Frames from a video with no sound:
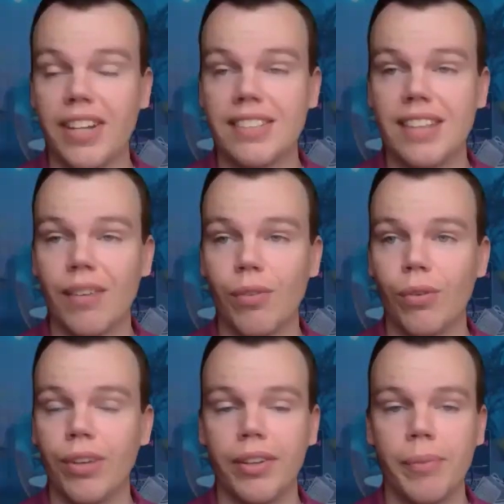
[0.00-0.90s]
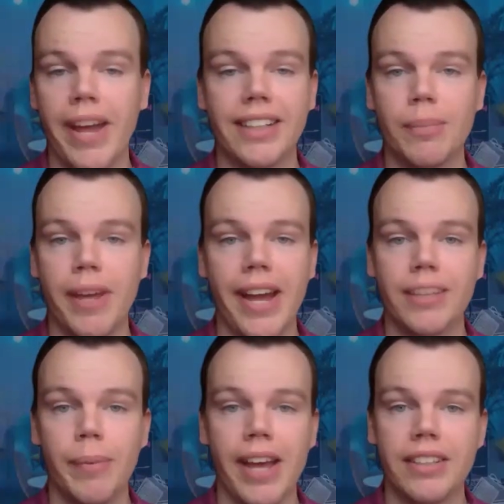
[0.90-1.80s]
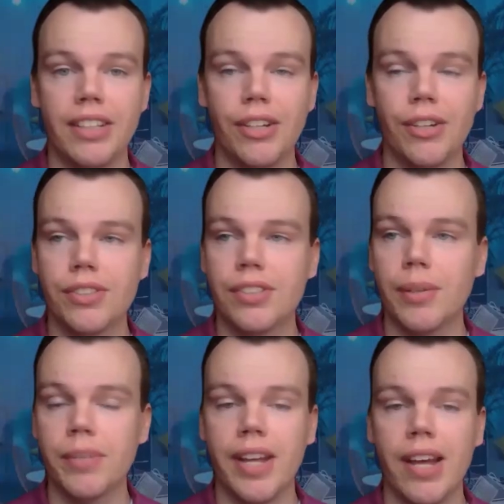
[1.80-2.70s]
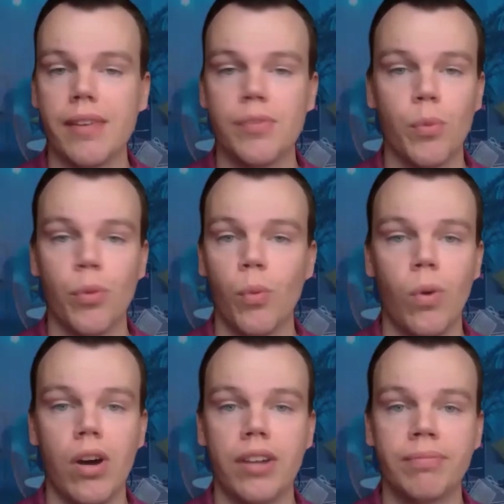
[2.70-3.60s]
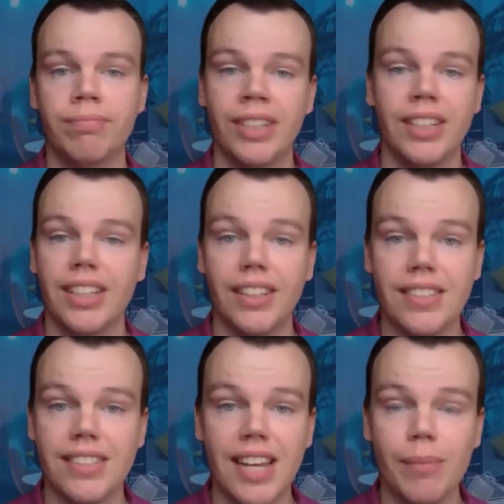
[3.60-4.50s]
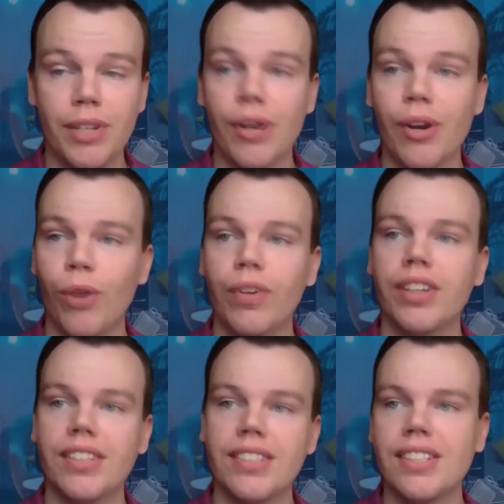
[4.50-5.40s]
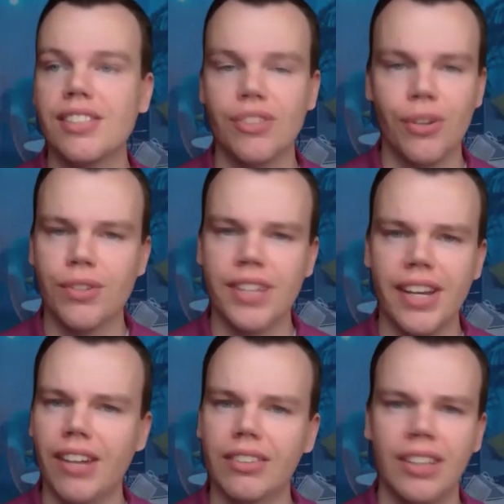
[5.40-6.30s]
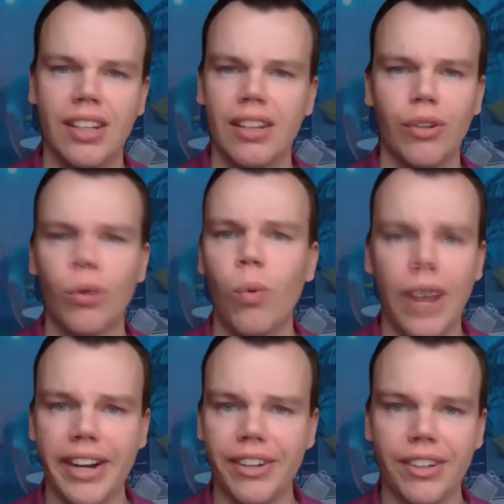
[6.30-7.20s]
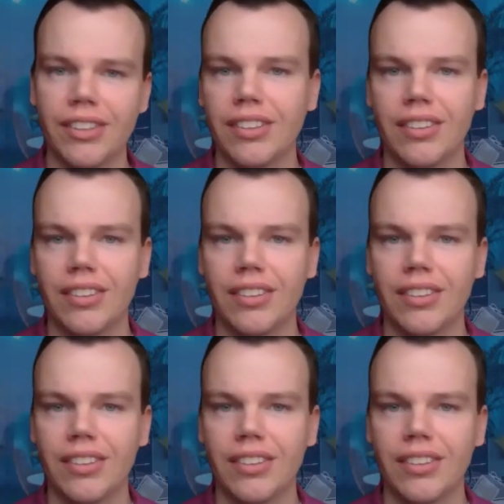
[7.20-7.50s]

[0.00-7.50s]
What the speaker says: had several back-to-back years, sometimes more than one in the same year. Hopefully this season turns out a little quieter.